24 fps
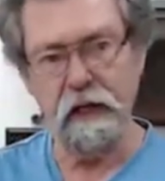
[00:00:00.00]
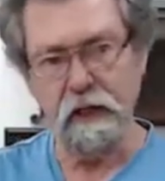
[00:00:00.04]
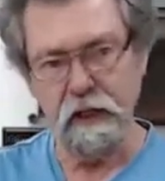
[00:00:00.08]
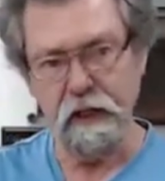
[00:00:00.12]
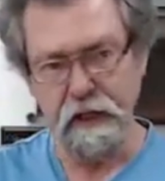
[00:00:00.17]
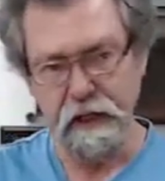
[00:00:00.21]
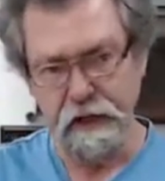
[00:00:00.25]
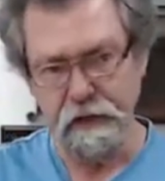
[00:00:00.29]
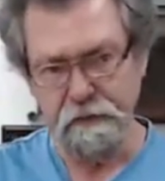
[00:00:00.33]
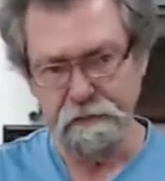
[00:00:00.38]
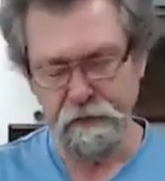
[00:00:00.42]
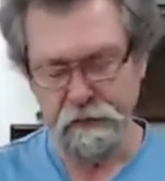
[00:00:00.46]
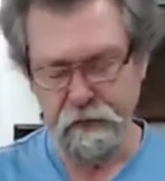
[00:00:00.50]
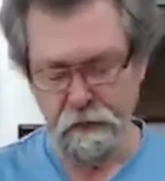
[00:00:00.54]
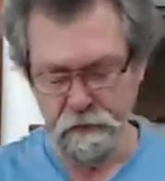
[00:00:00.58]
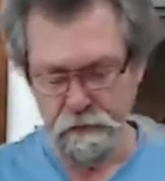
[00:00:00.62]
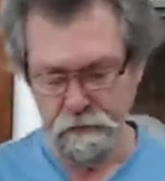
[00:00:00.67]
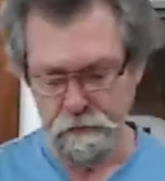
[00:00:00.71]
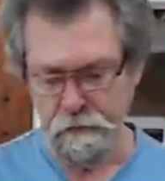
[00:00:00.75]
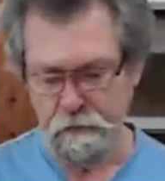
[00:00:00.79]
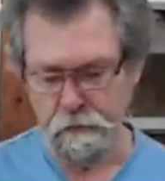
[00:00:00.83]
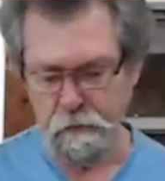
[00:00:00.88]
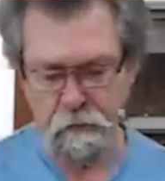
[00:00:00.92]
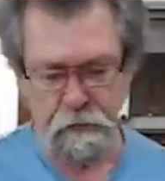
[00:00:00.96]
I leave
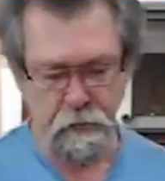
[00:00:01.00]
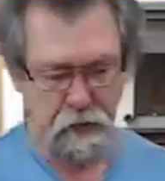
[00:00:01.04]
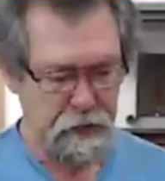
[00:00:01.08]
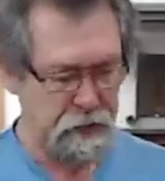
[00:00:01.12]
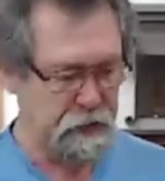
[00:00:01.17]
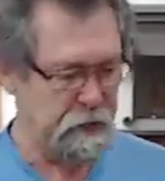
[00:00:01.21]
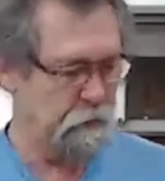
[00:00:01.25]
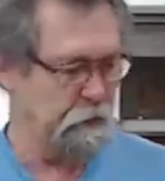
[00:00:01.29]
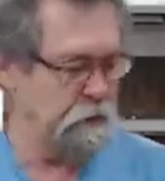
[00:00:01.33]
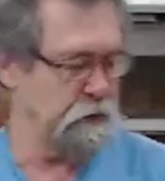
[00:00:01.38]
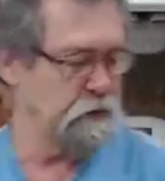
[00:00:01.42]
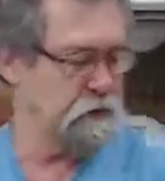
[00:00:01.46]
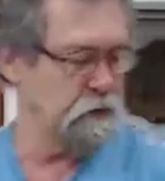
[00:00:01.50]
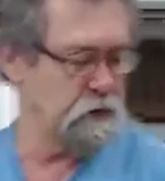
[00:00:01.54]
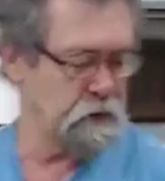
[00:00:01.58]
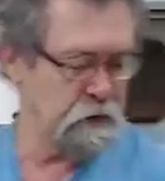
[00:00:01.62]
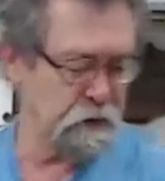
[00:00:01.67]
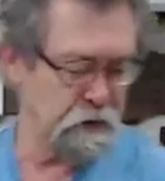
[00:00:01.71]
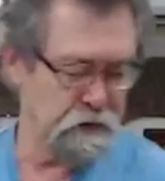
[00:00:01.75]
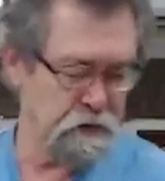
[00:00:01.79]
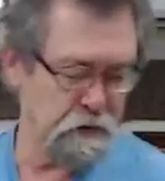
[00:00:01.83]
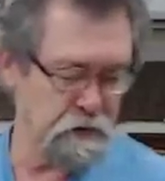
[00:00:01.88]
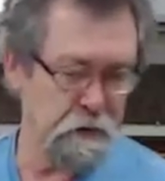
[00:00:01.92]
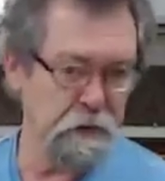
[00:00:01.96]
the plane, which,
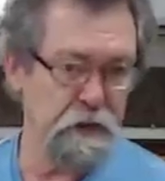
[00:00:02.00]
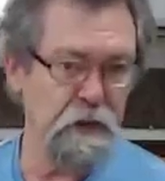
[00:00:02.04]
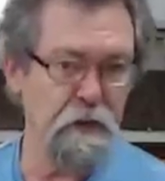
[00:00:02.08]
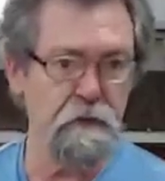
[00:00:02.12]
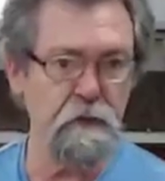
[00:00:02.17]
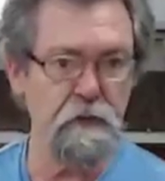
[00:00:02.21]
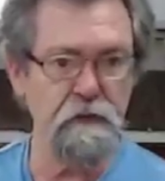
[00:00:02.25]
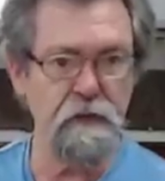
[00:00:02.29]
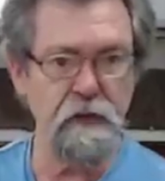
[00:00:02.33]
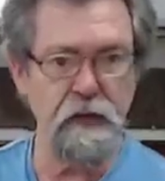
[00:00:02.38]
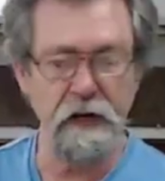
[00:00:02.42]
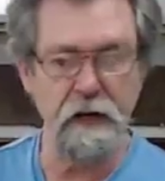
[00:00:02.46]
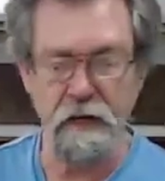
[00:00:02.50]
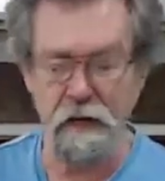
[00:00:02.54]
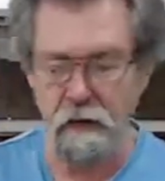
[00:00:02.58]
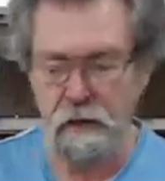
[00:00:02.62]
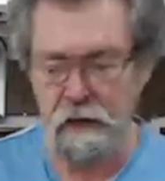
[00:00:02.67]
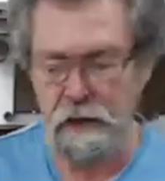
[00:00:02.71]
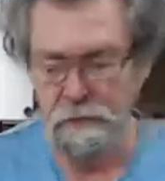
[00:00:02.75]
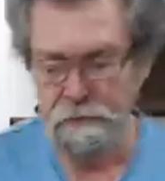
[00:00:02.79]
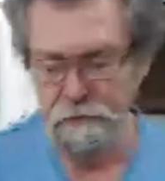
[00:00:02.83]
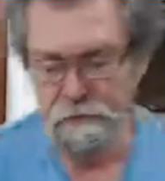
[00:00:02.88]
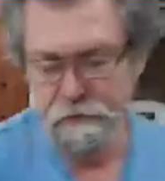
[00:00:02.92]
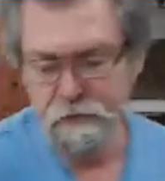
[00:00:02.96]
sorry Zoe, we're going to move that out of
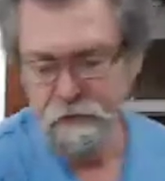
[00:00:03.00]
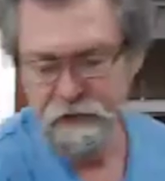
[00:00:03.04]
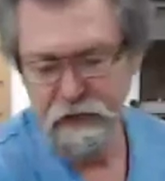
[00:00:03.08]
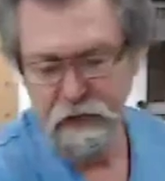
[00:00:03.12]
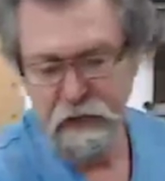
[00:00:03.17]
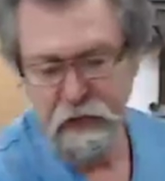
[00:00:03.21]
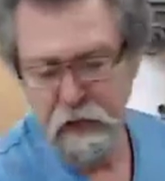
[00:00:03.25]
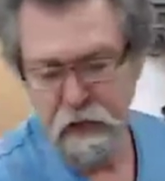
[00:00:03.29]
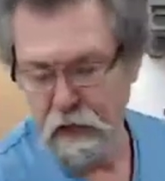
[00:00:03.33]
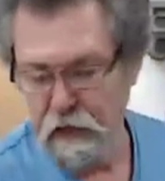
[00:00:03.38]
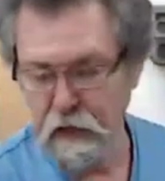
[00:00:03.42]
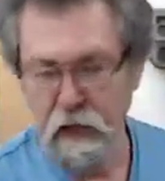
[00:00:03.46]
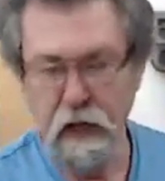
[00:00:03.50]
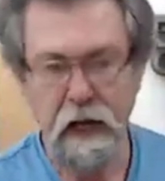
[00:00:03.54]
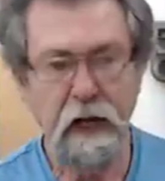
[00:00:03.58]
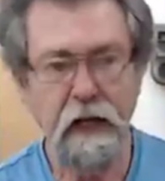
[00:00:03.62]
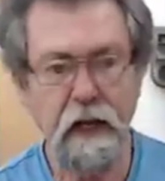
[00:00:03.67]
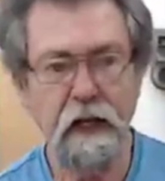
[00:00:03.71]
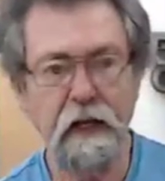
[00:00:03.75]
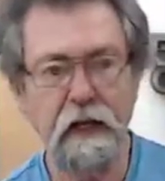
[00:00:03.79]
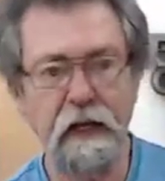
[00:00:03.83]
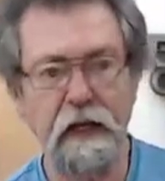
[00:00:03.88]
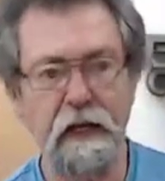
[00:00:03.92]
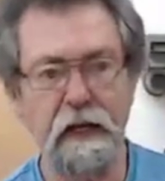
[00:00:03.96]
the way.
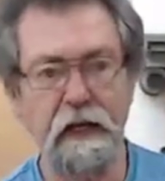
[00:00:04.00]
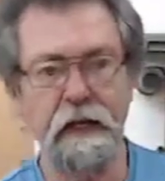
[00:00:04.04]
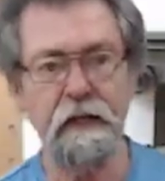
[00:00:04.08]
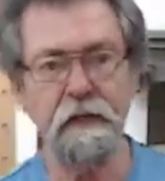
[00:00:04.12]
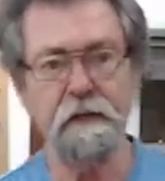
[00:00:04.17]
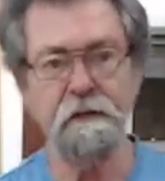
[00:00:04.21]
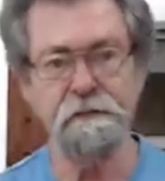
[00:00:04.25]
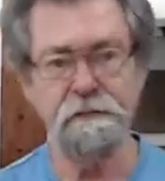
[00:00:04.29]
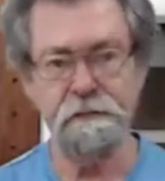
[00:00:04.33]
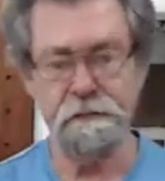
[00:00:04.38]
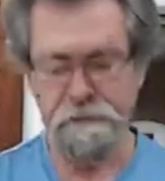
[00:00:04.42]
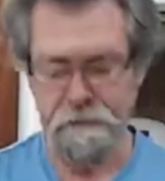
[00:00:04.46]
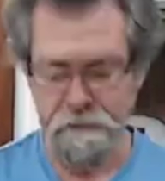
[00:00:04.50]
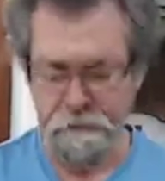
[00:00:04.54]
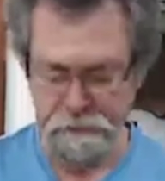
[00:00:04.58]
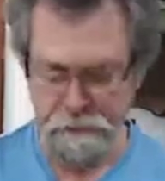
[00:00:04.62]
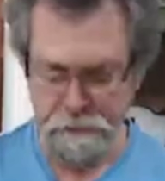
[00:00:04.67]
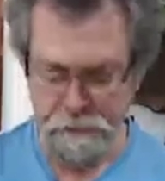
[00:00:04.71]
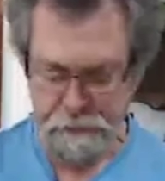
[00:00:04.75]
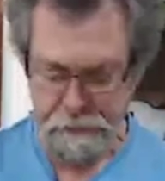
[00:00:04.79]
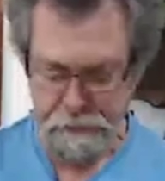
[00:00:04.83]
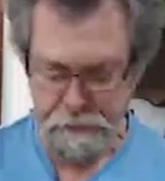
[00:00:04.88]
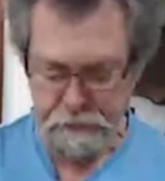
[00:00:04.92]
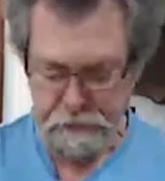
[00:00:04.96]
I leave
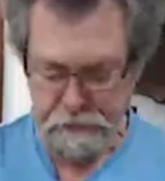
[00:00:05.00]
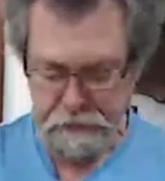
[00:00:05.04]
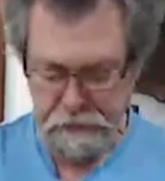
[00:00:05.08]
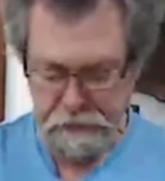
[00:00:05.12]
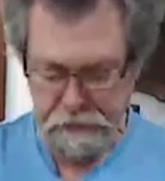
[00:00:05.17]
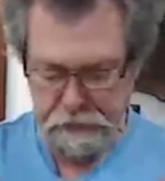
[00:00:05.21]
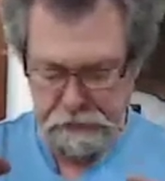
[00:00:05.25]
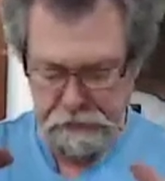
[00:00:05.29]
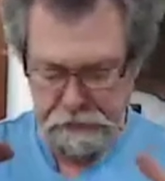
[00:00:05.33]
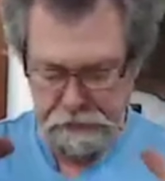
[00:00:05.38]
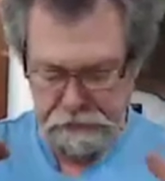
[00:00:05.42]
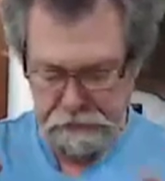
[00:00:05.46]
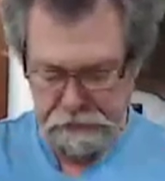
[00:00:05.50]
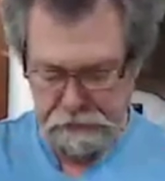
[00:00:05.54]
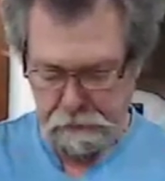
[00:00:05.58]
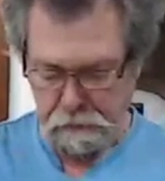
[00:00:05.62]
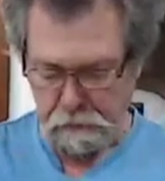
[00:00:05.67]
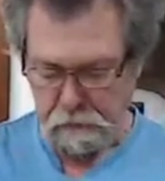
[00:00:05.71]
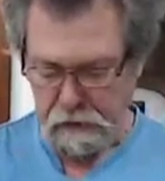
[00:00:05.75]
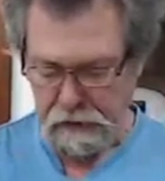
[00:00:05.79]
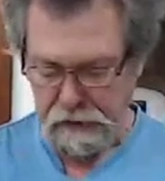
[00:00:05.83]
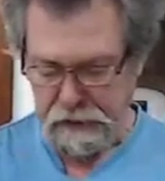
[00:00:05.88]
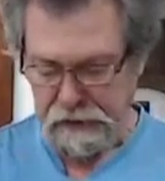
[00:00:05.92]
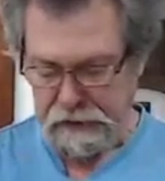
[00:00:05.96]
the
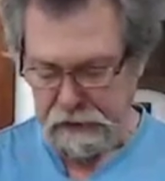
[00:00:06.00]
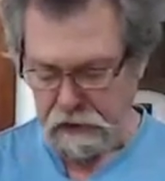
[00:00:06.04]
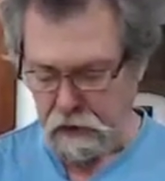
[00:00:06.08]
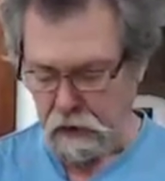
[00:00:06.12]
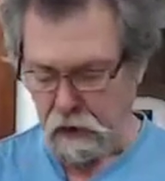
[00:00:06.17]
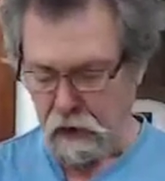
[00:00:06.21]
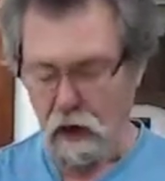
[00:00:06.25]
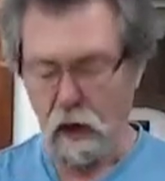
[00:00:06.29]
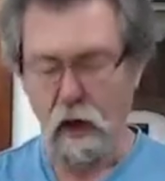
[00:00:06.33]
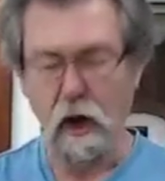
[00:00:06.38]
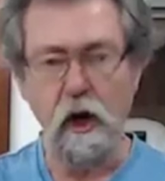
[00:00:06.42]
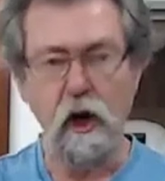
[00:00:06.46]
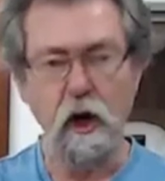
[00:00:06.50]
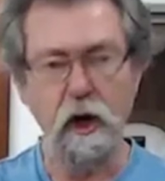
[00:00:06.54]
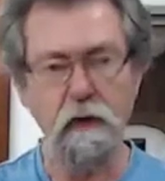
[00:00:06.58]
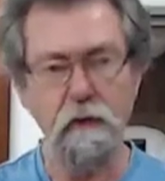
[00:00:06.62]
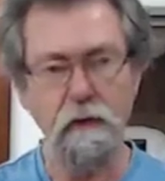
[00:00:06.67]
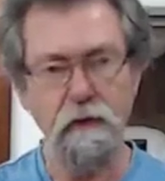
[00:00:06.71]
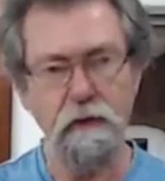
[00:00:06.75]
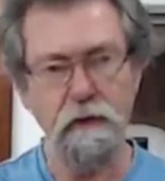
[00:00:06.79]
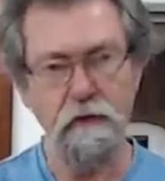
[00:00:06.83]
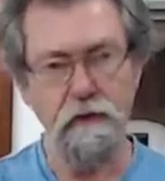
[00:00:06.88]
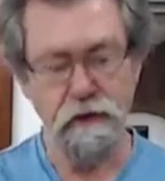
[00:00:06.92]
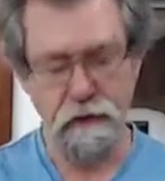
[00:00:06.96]
plane
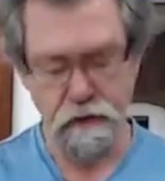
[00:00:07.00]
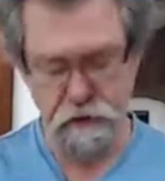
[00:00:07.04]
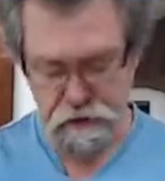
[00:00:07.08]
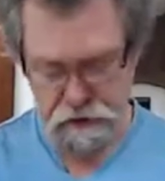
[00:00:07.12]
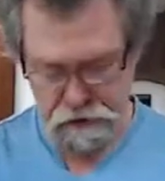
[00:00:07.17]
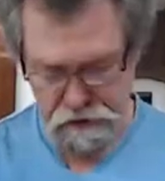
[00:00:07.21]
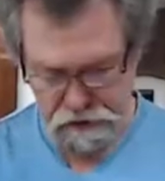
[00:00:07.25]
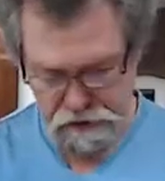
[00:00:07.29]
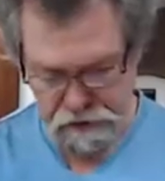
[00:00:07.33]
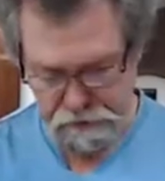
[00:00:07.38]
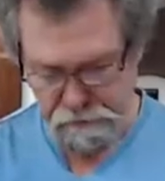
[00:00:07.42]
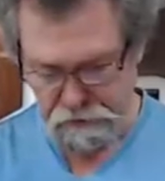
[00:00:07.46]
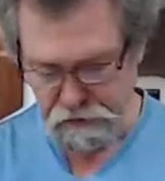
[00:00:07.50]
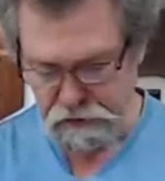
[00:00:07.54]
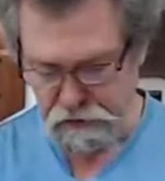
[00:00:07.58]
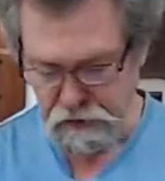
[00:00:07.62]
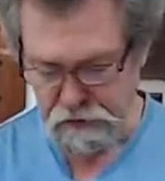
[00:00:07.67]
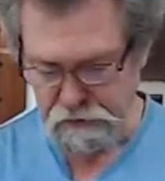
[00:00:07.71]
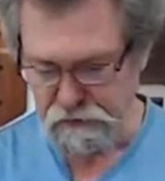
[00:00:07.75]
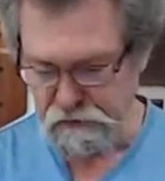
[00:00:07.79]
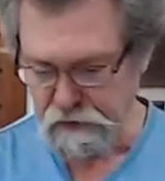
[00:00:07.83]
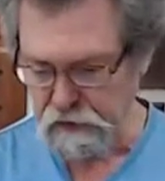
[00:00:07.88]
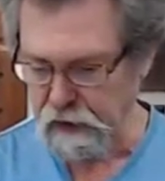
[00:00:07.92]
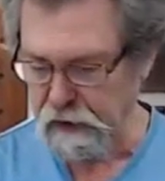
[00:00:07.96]
on the timber
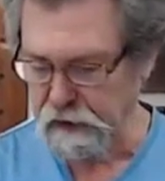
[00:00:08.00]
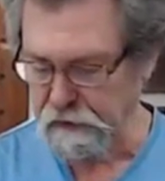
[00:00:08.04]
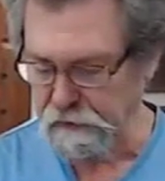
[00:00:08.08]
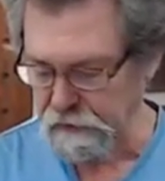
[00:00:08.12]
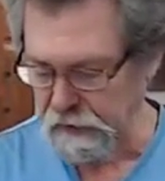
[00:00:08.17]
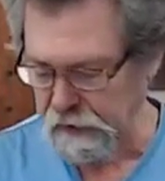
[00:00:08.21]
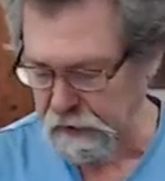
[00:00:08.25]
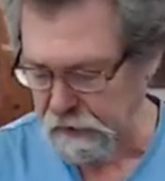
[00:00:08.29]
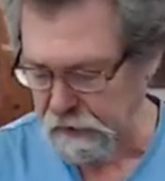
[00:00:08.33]
surface like